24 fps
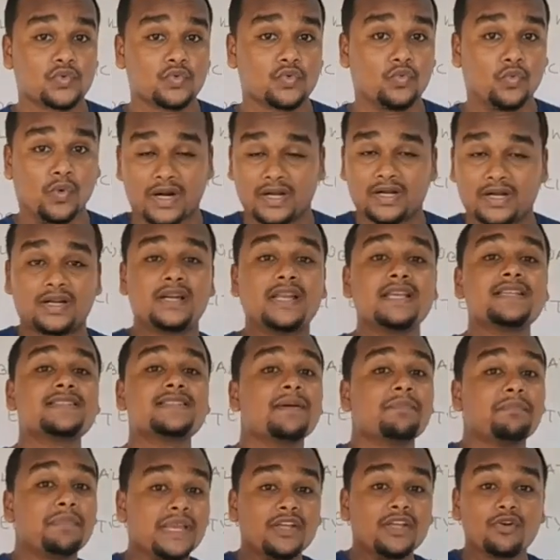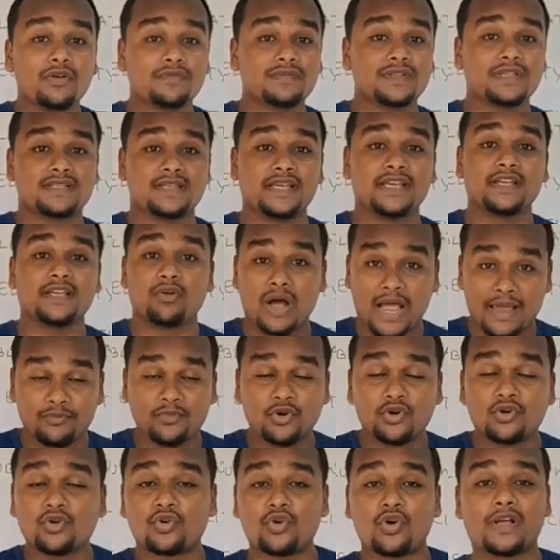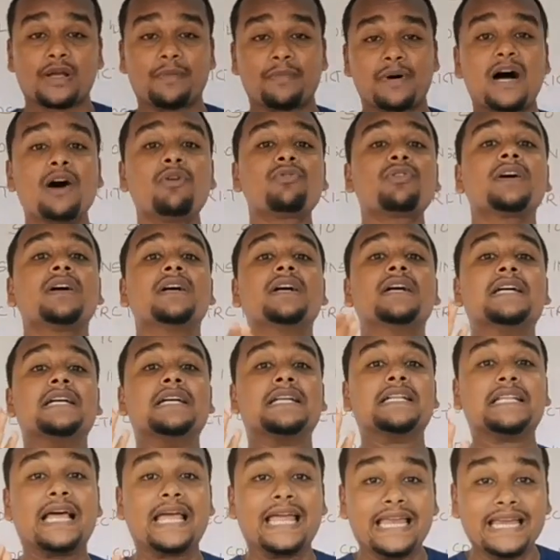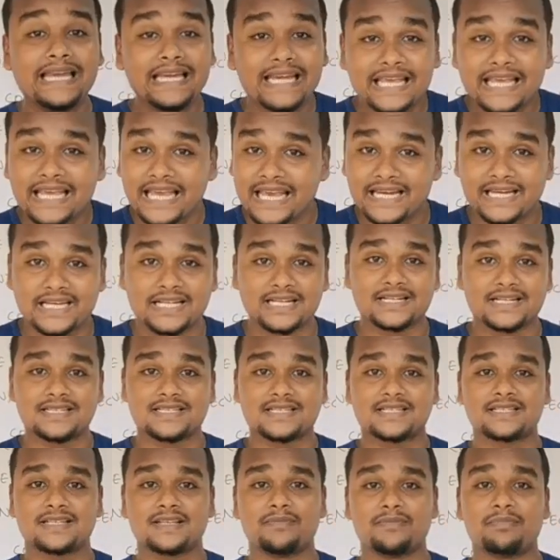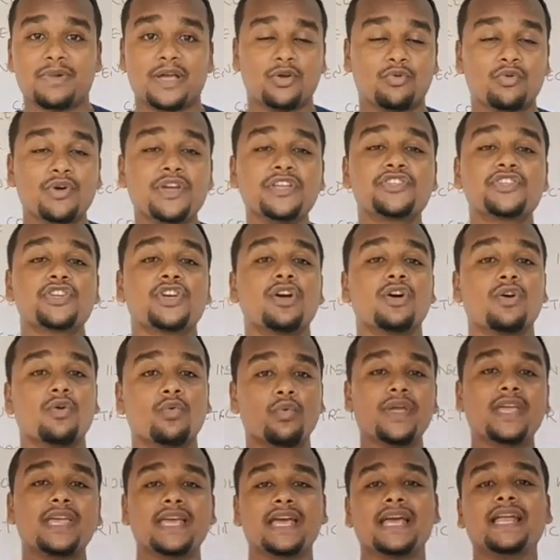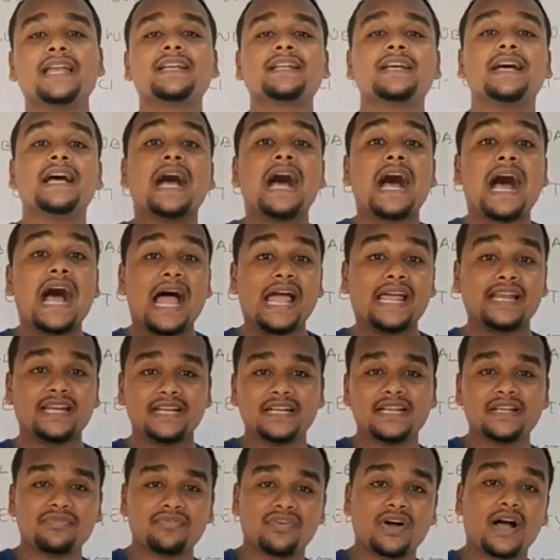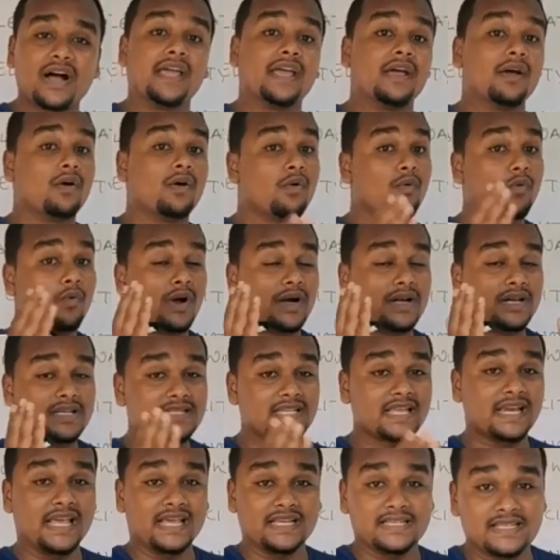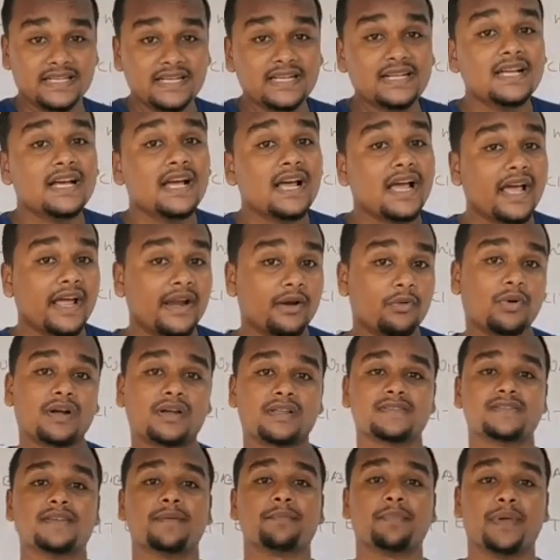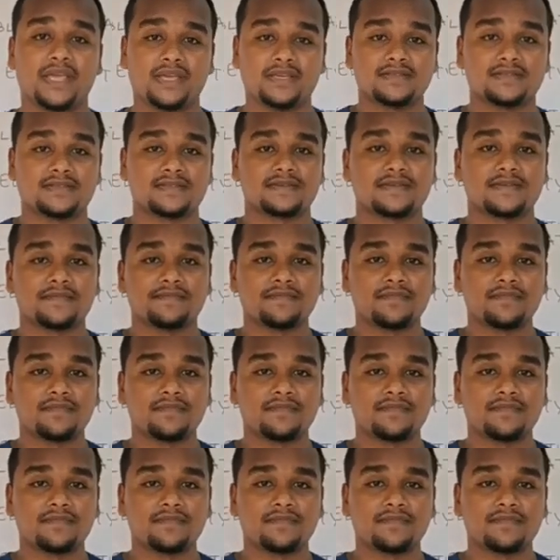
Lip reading: What is the meaning of this hero? I am going to talk about the indicators by which we can identify what is an acid and what is a base.